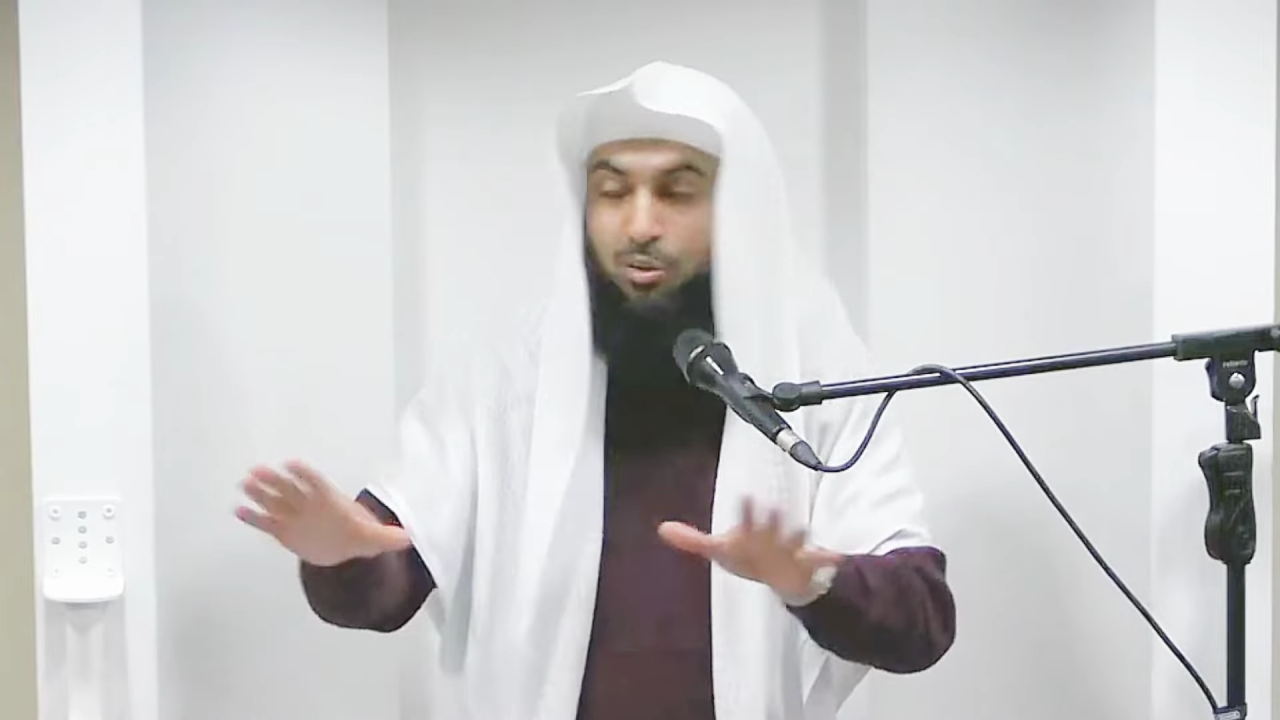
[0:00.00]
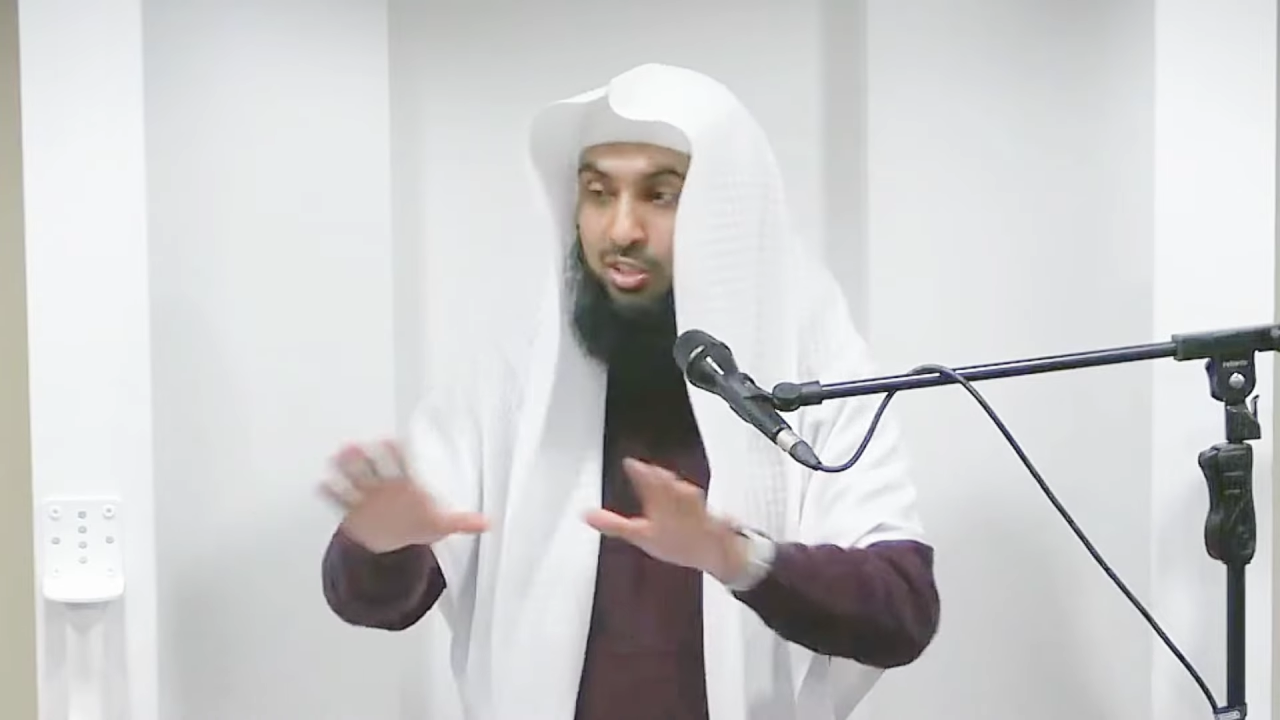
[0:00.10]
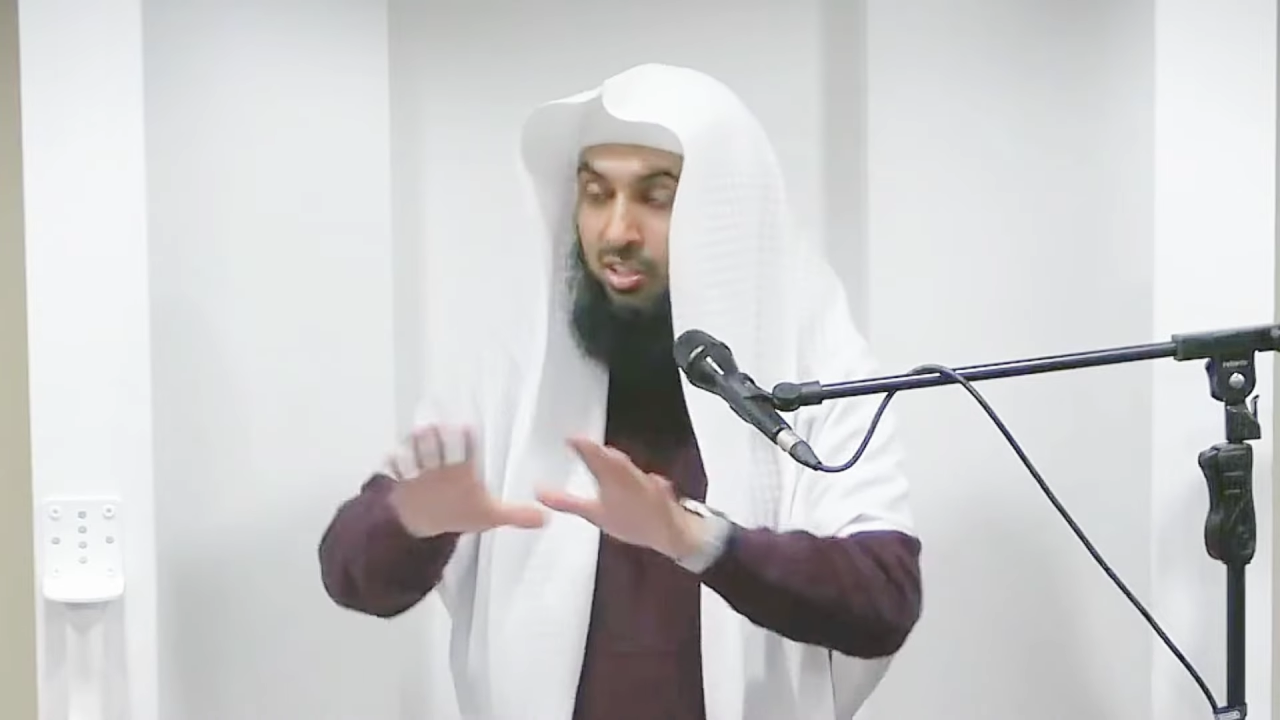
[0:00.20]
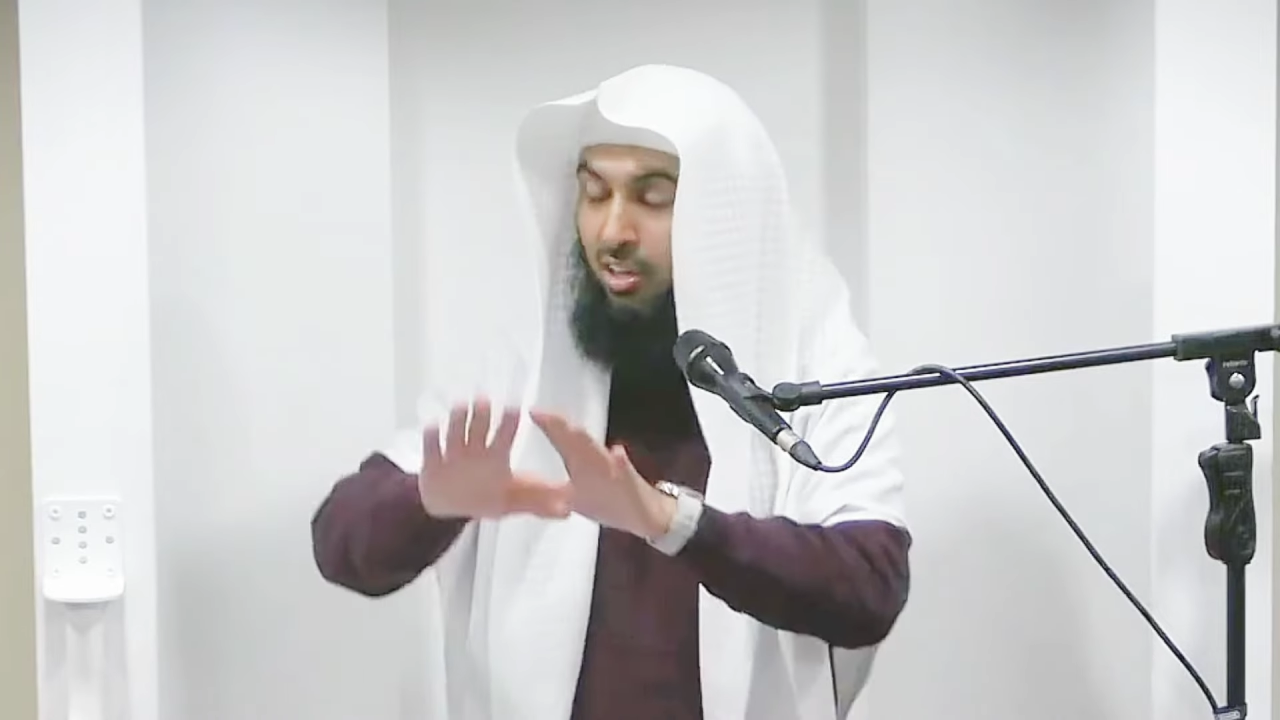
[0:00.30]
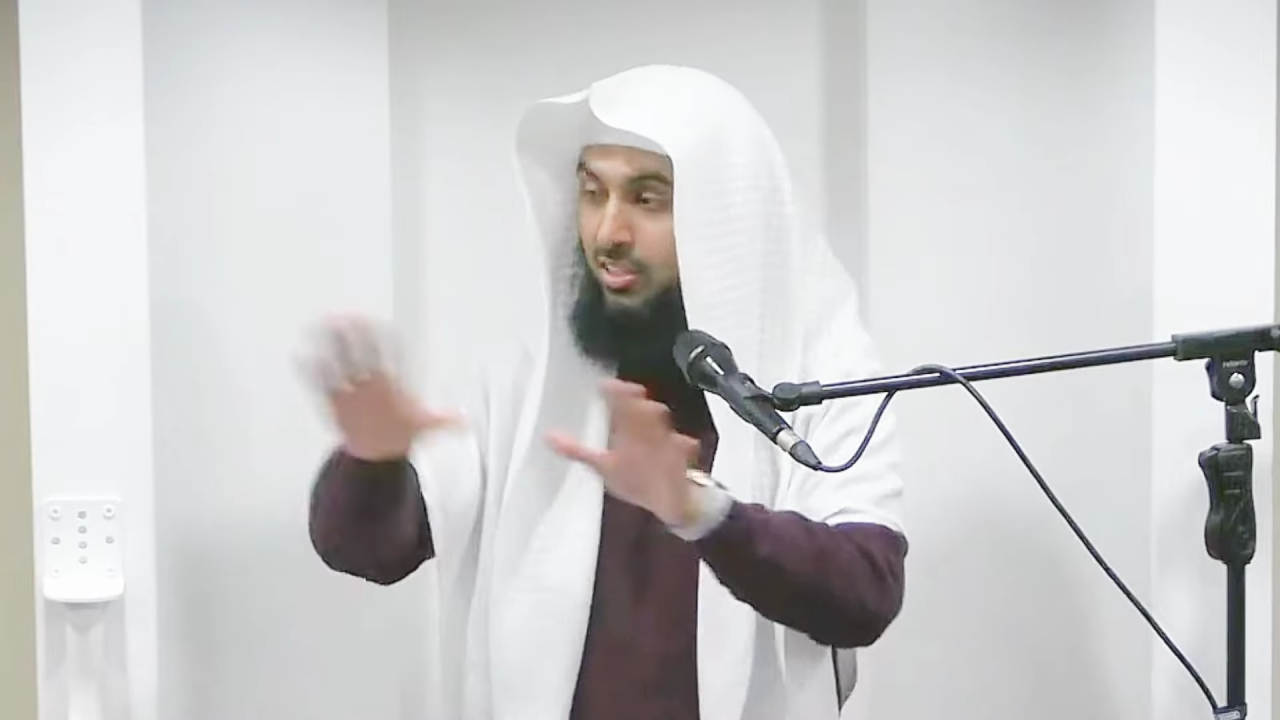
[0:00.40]

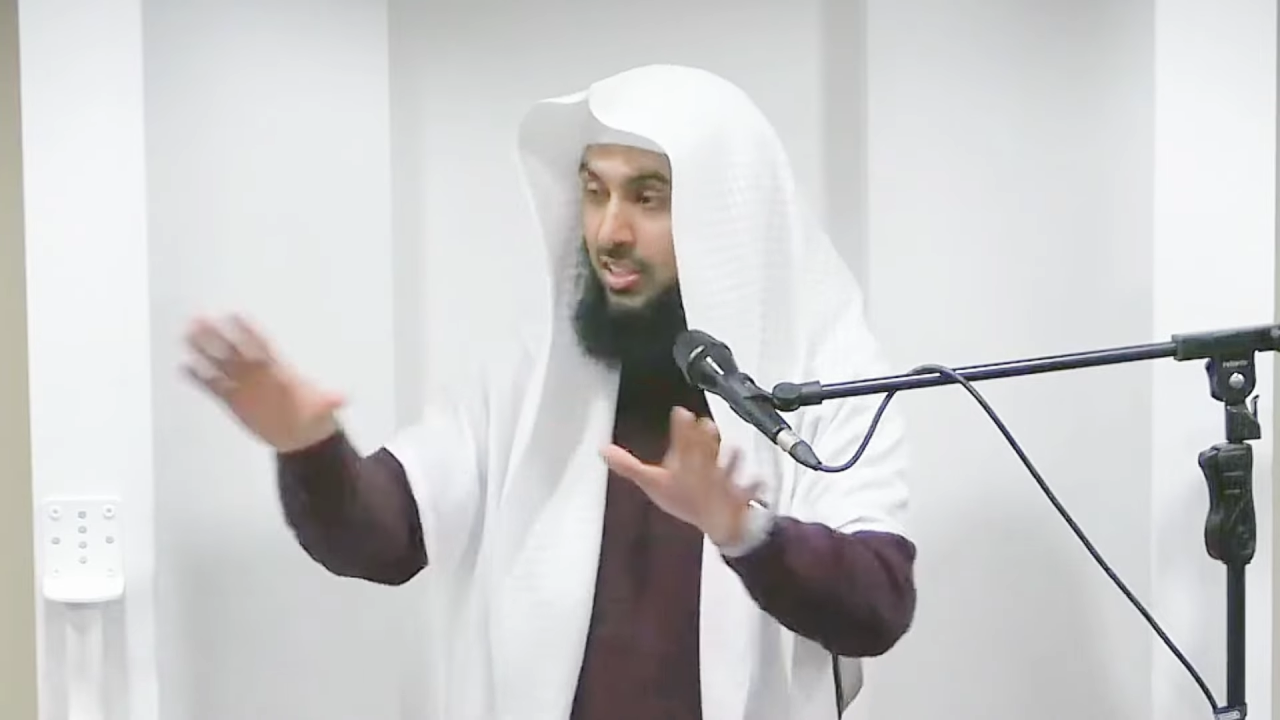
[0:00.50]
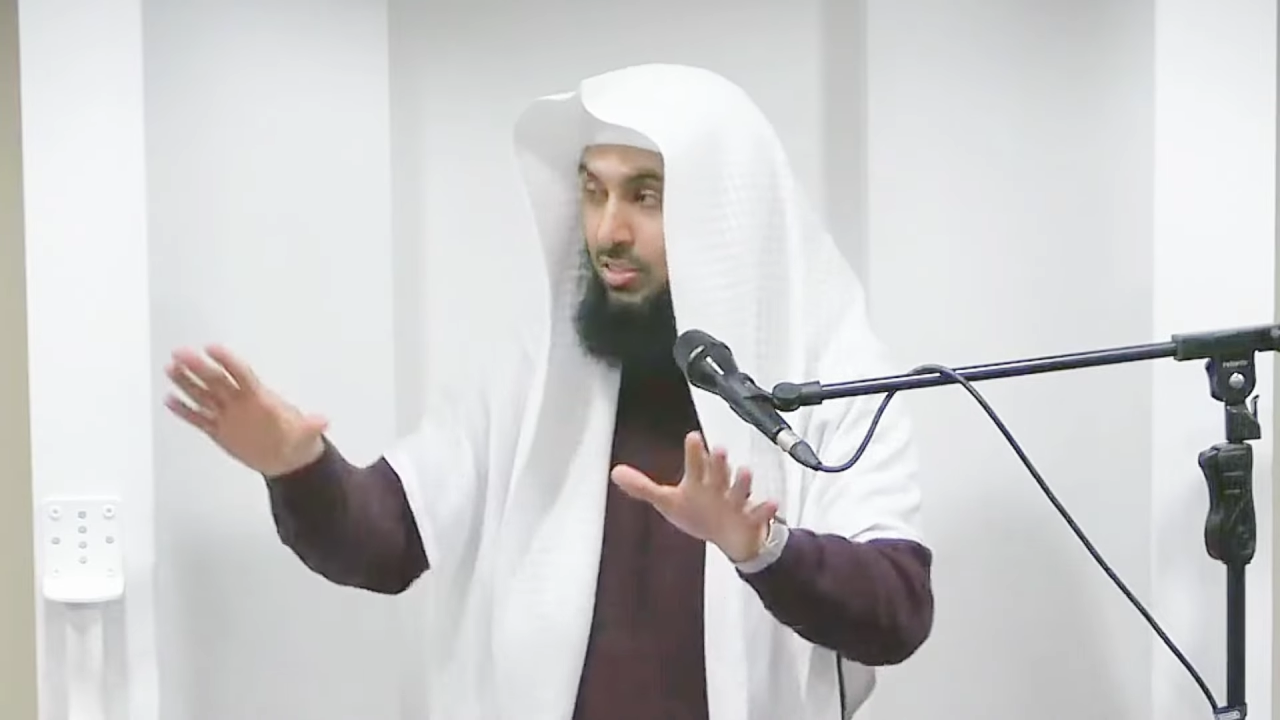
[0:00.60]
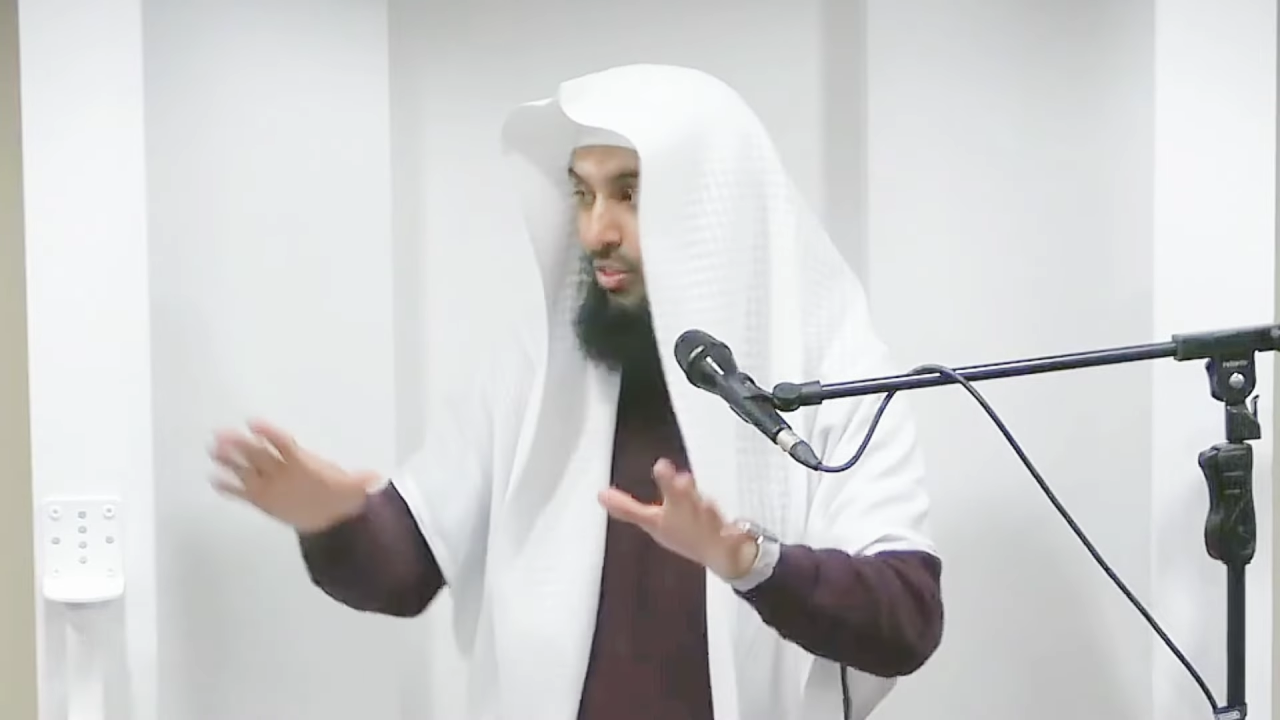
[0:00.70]
or genres